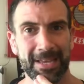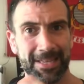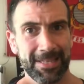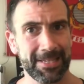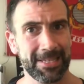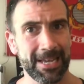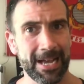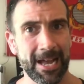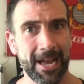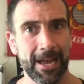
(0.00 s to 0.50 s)

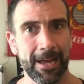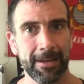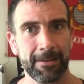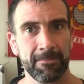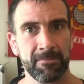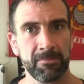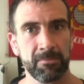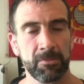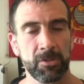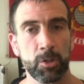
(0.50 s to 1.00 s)
inside
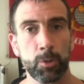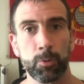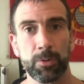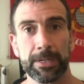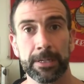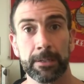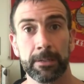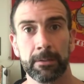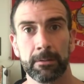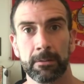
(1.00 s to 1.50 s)

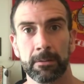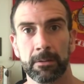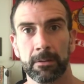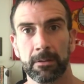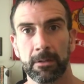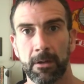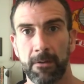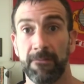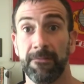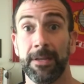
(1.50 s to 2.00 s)
doing
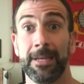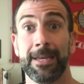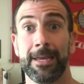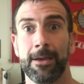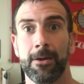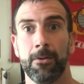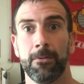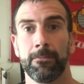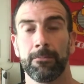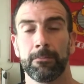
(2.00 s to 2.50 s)
a
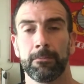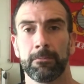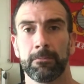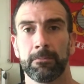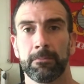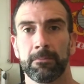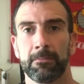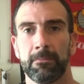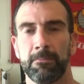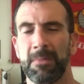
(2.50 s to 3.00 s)
video.
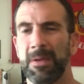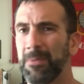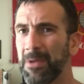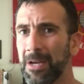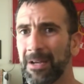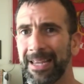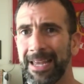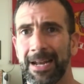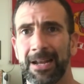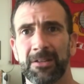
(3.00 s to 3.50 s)
Maybe
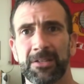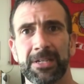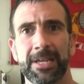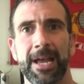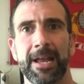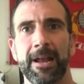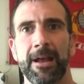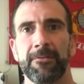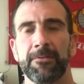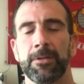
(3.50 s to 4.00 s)
I'll get
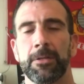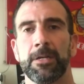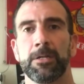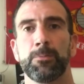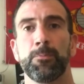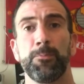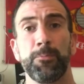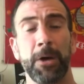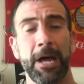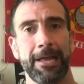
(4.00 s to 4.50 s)
outside after this.
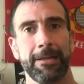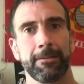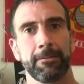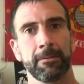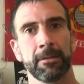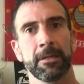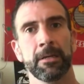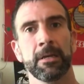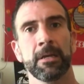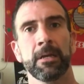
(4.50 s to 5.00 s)
But
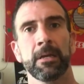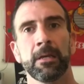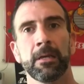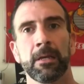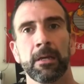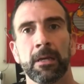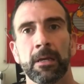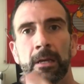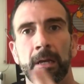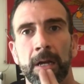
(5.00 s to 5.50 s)

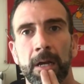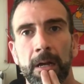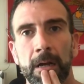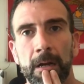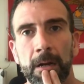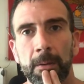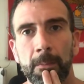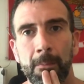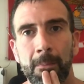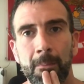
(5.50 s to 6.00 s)

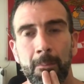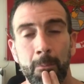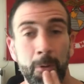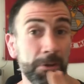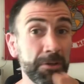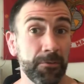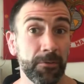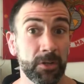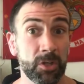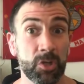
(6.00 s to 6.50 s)
um,
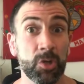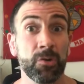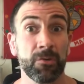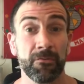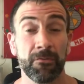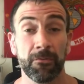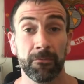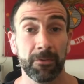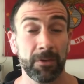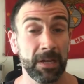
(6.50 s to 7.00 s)
most of us are in,
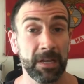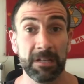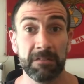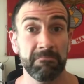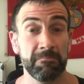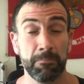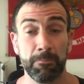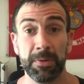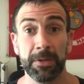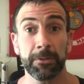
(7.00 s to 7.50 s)
in
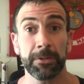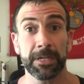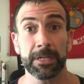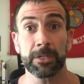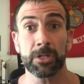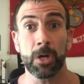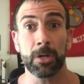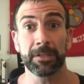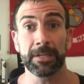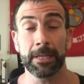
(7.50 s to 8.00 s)

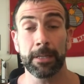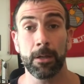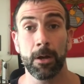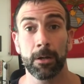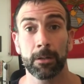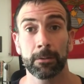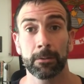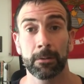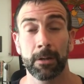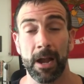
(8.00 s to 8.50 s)
buildings all day
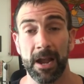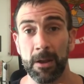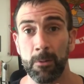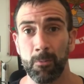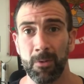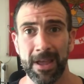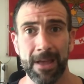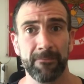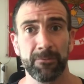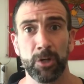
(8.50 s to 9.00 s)
long, right?
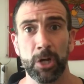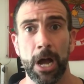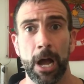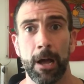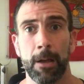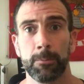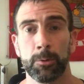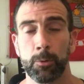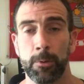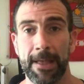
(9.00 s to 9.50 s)
We have
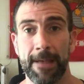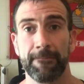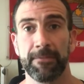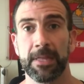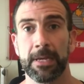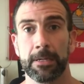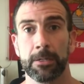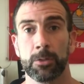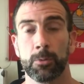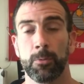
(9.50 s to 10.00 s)
jobs, we have
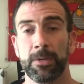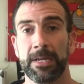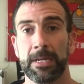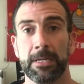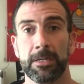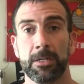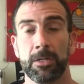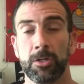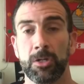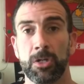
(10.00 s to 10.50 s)
things we
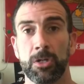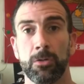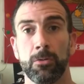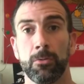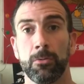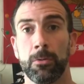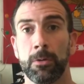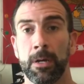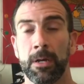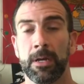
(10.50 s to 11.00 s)
need to
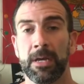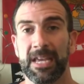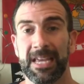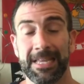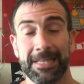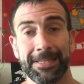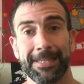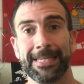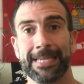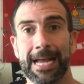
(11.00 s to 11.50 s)
do
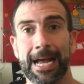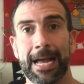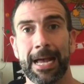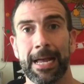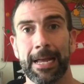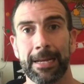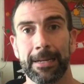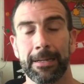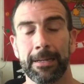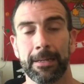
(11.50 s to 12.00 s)

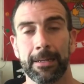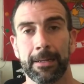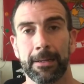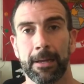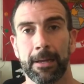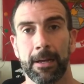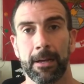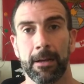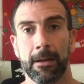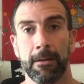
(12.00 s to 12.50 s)
inside.
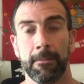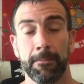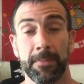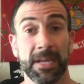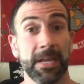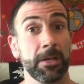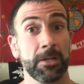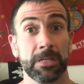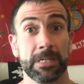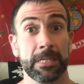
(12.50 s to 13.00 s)
Uh,
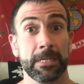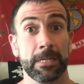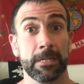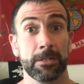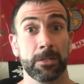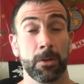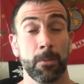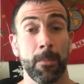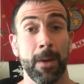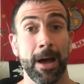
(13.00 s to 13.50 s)
because
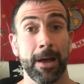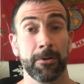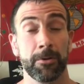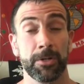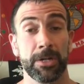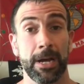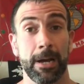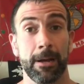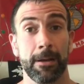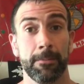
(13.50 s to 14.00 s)
these are modern
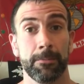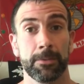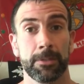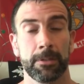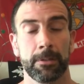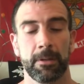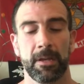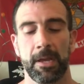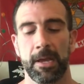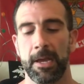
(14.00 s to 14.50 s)
times.
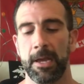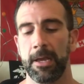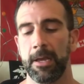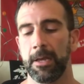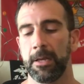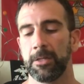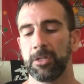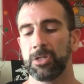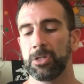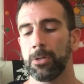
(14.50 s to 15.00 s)

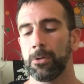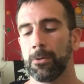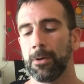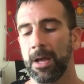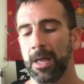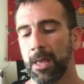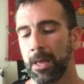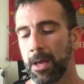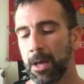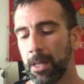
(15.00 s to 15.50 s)
And so
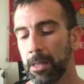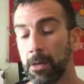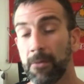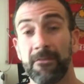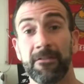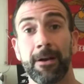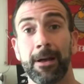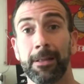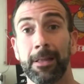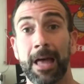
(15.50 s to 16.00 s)
a
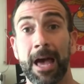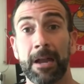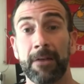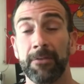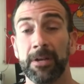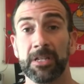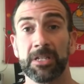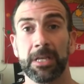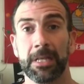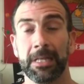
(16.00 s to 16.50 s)
lot of
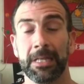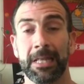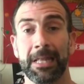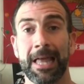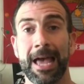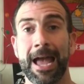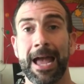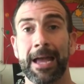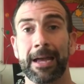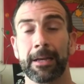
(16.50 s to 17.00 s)
us
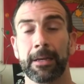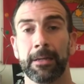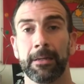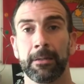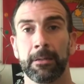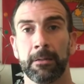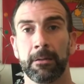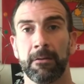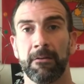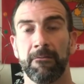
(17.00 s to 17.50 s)
lack
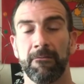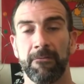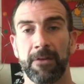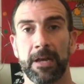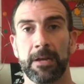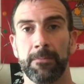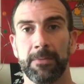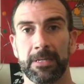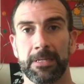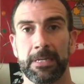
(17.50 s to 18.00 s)

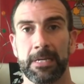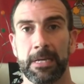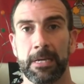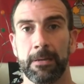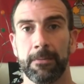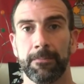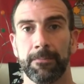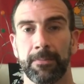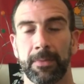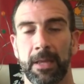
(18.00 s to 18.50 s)
vitamin D,
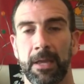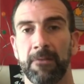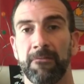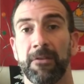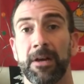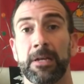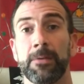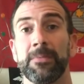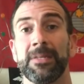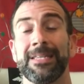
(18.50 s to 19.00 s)
and
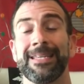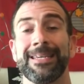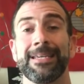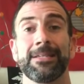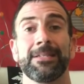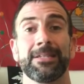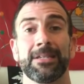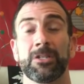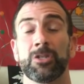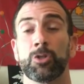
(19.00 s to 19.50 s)
vitamin D
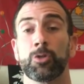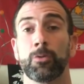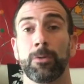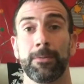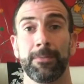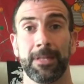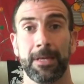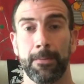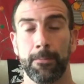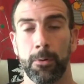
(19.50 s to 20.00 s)
is
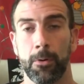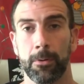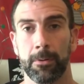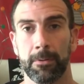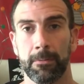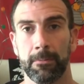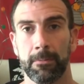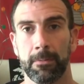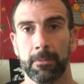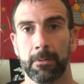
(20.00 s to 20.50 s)
extremely
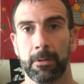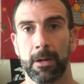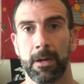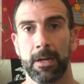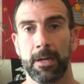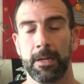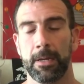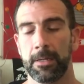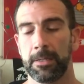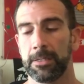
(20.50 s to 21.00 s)
important,
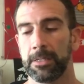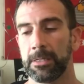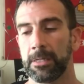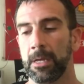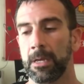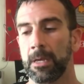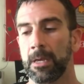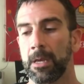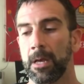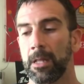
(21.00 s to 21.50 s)
right? It's
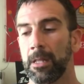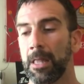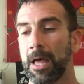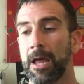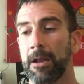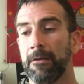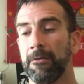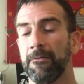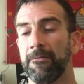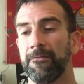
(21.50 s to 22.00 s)
a
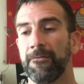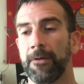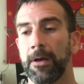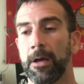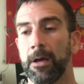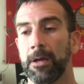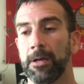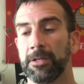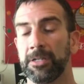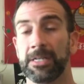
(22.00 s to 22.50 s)
lot of
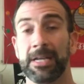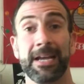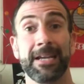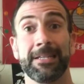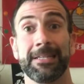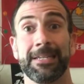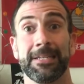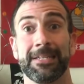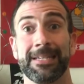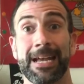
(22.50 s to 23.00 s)
uh,
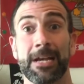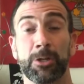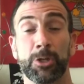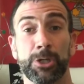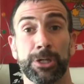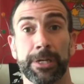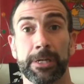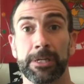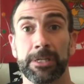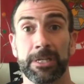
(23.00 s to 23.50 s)
scientists
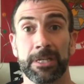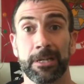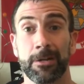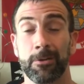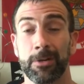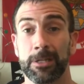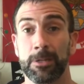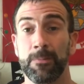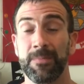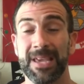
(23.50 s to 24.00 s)
actually
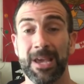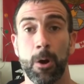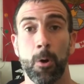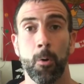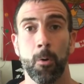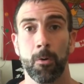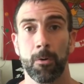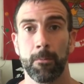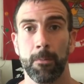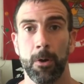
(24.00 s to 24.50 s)
consider it to be a
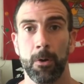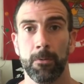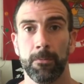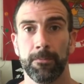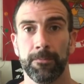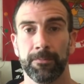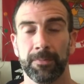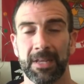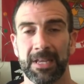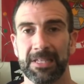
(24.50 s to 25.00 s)
hormone.
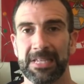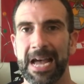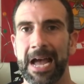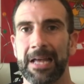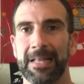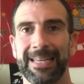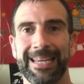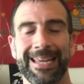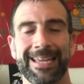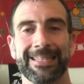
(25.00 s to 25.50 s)
It's
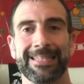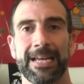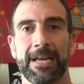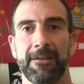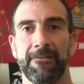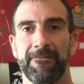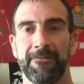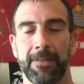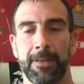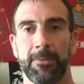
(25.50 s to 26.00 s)
highly
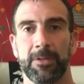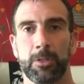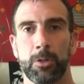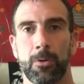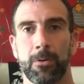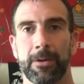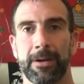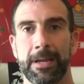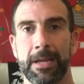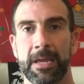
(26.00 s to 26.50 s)

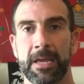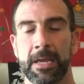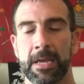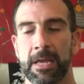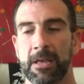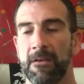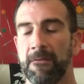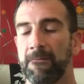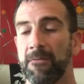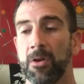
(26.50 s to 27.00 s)
anti-inflammatory,
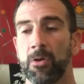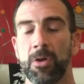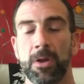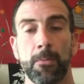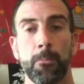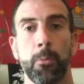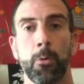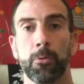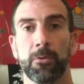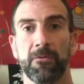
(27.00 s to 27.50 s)
very
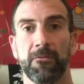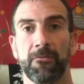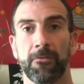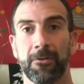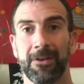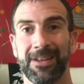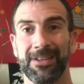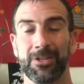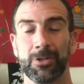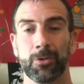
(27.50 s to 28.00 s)
important
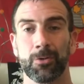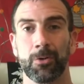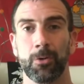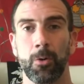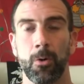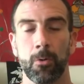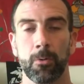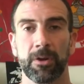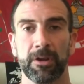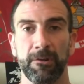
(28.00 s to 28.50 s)
for
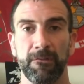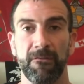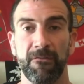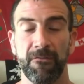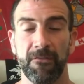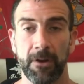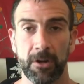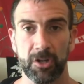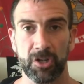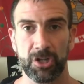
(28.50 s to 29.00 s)
internal organ
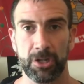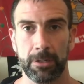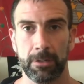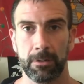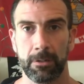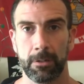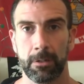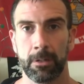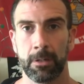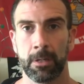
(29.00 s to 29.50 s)

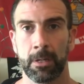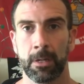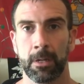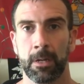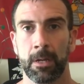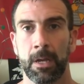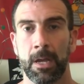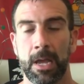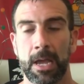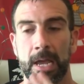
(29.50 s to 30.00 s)
function,
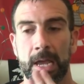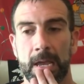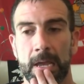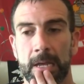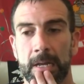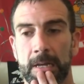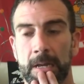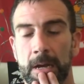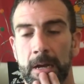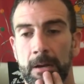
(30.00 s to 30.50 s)

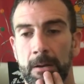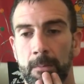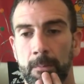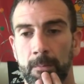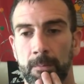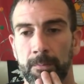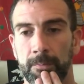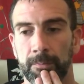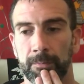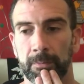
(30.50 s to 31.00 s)
and
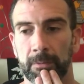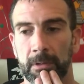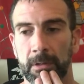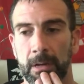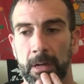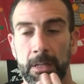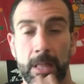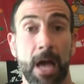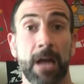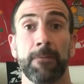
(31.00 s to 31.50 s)
um,
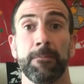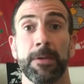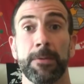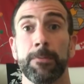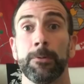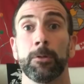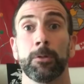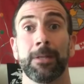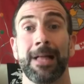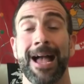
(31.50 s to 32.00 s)
a lot of
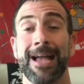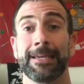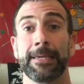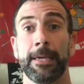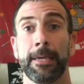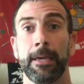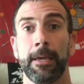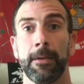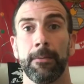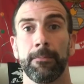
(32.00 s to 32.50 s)
people are
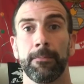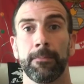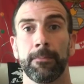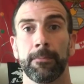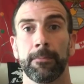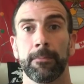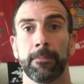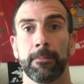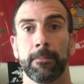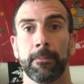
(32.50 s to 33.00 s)
lacking it.
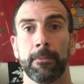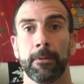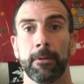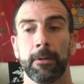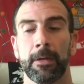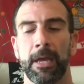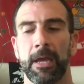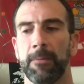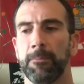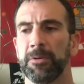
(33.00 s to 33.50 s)

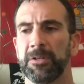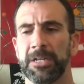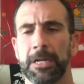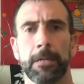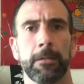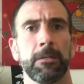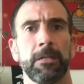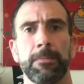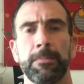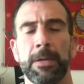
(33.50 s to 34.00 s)
Okay,
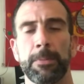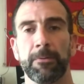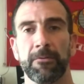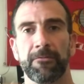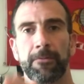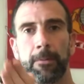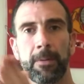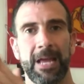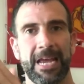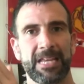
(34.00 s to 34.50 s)
particularly people
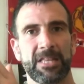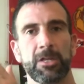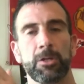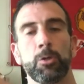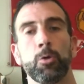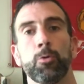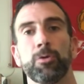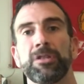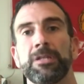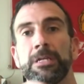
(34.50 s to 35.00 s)
from like the
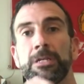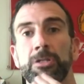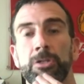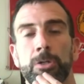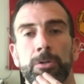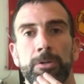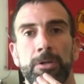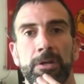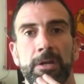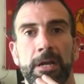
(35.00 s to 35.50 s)

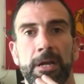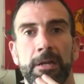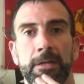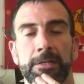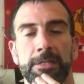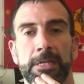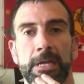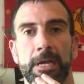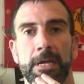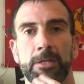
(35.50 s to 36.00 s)
northeastern United
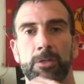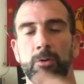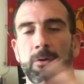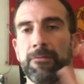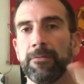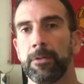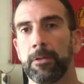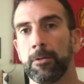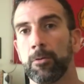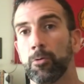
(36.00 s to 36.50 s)
States or
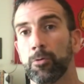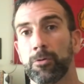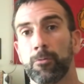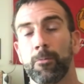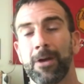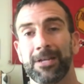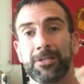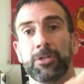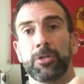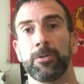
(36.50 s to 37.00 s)
even the
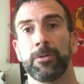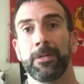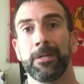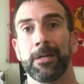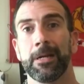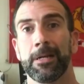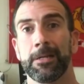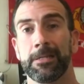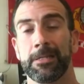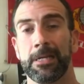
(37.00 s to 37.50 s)
northwestern
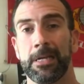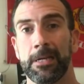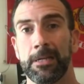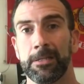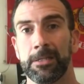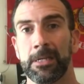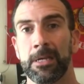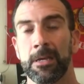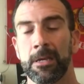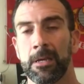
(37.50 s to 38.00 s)
United
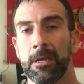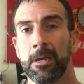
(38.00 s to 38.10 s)
States,